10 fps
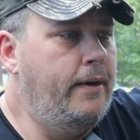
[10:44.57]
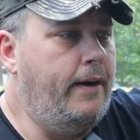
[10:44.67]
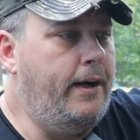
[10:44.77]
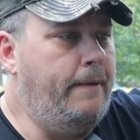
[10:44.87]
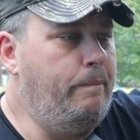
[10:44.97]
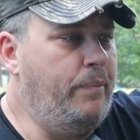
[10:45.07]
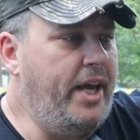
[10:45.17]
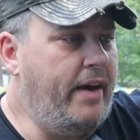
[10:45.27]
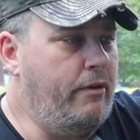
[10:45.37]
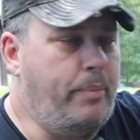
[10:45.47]

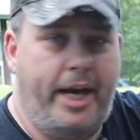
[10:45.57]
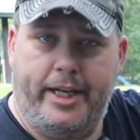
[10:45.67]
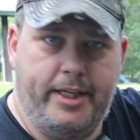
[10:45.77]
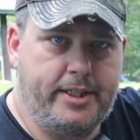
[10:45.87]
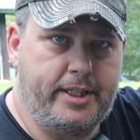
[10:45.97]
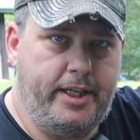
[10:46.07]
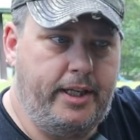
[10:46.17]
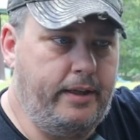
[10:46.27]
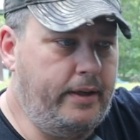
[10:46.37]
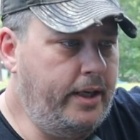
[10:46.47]
They haven't paid us in
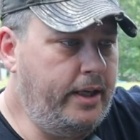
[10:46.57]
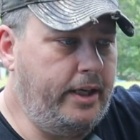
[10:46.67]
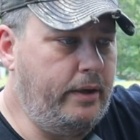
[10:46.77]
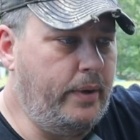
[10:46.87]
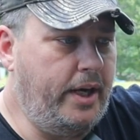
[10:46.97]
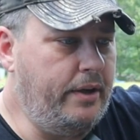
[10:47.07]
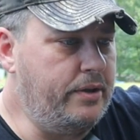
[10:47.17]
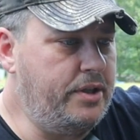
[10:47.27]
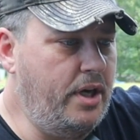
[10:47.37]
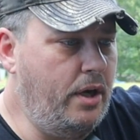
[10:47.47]
any way. They
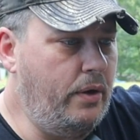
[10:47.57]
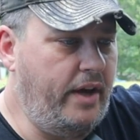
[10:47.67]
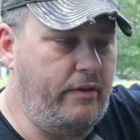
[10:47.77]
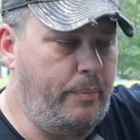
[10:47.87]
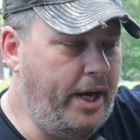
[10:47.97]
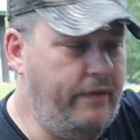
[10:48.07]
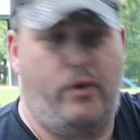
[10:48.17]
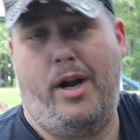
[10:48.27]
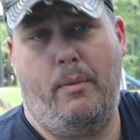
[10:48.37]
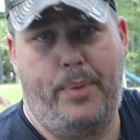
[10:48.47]
haven't paid
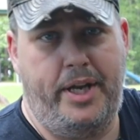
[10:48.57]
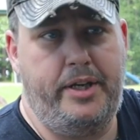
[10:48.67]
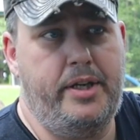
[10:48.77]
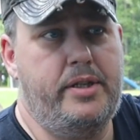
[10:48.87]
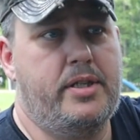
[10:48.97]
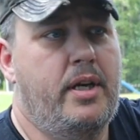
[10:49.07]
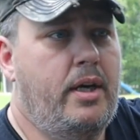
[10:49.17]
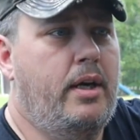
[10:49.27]
for our opinions.